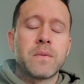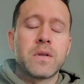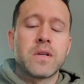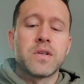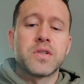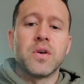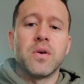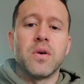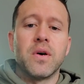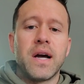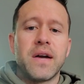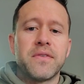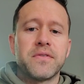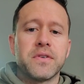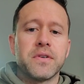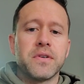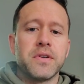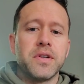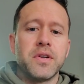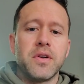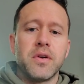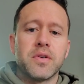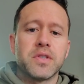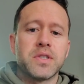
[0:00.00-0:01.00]
So after,
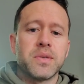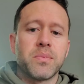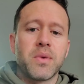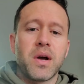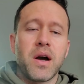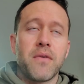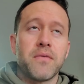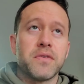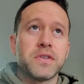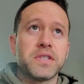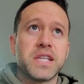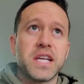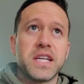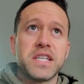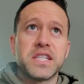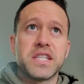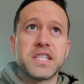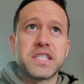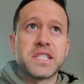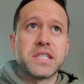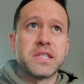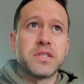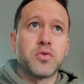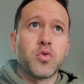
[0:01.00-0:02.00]
you know, some
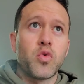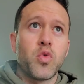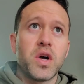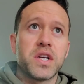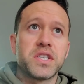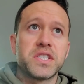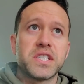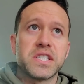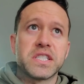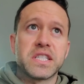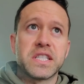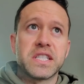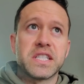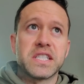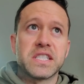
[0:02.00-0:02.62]
conversations and questions and